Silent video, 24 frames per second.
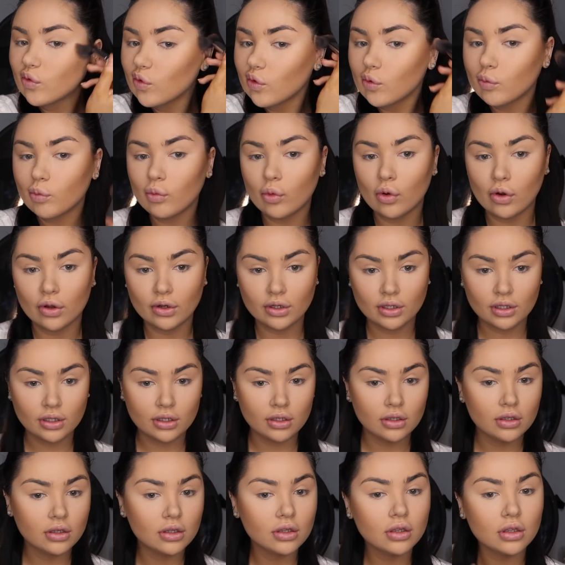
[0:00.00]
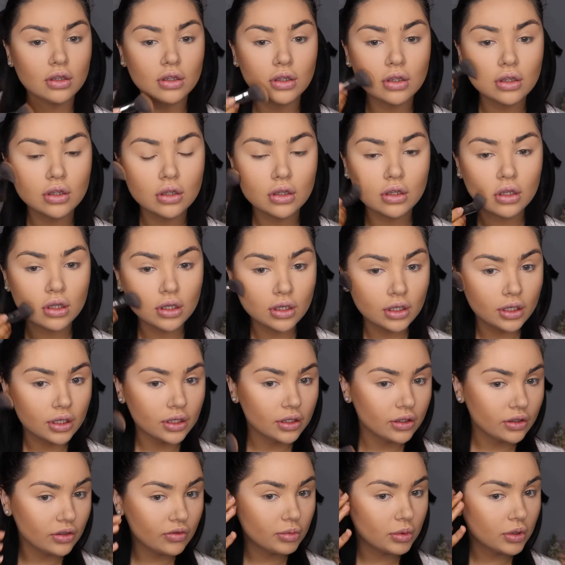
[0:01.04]
from what
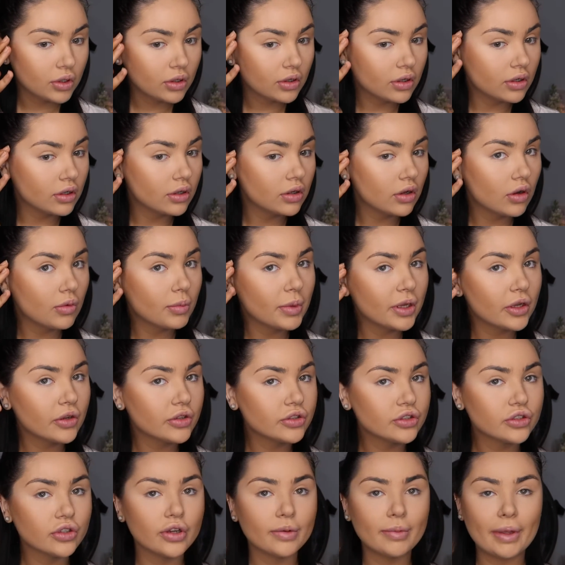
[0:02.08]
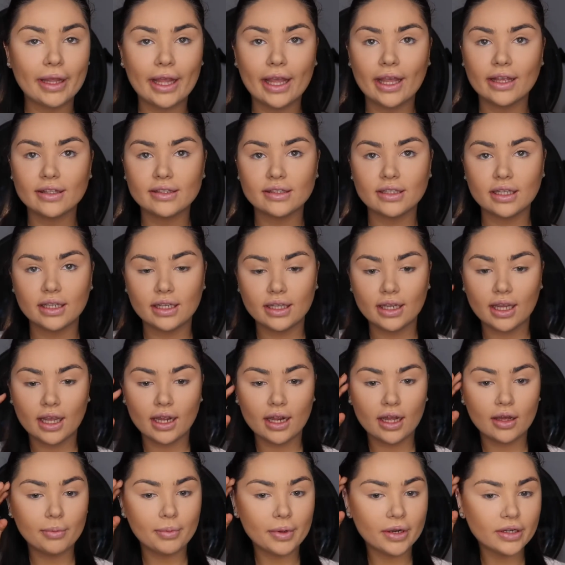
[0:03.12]
you've put on. Oh my gosh, sorry, my hair's sticking out,
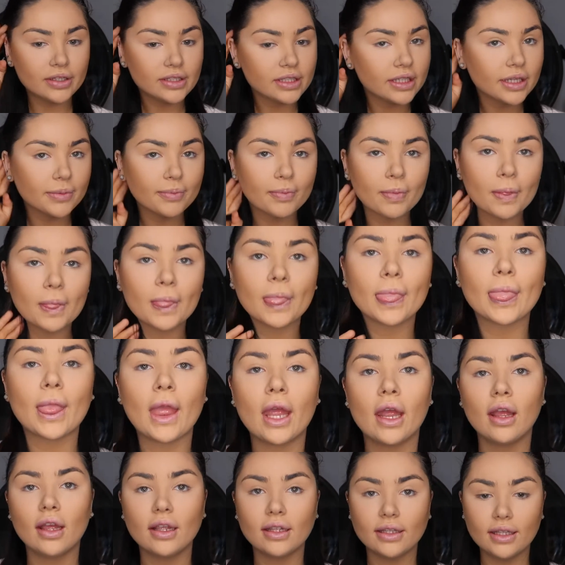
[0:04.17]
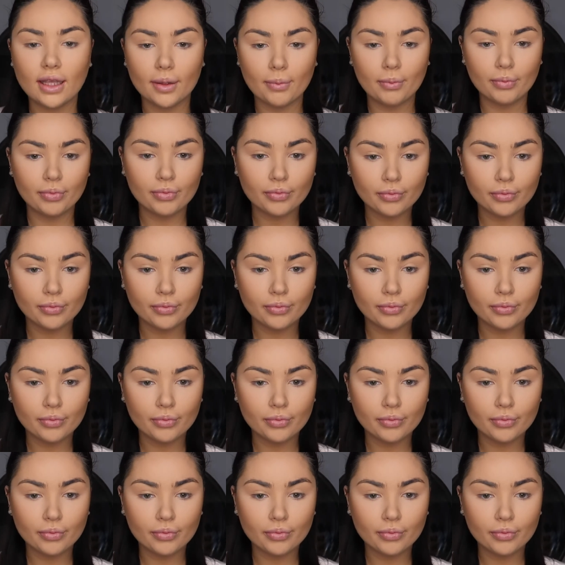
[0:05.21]
how embarrassing. Yeah,